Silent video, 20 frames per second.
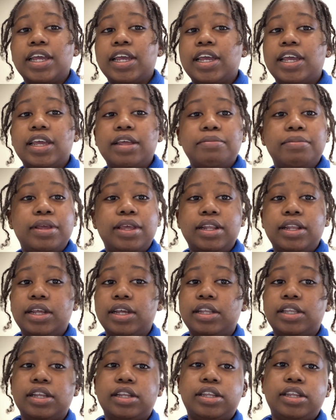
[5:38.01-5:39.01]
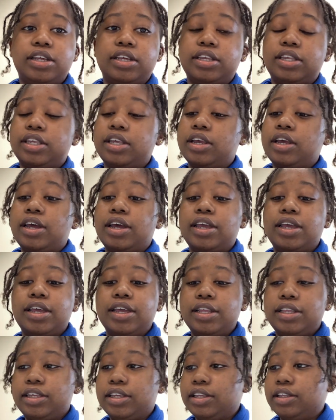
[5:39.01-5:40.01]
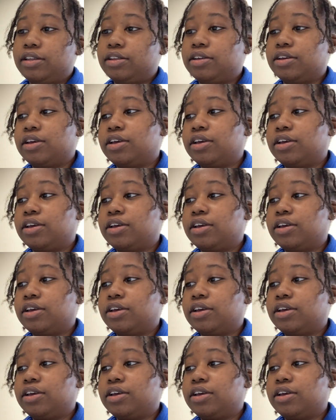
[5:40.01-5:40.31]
hate being late to things. I hate it.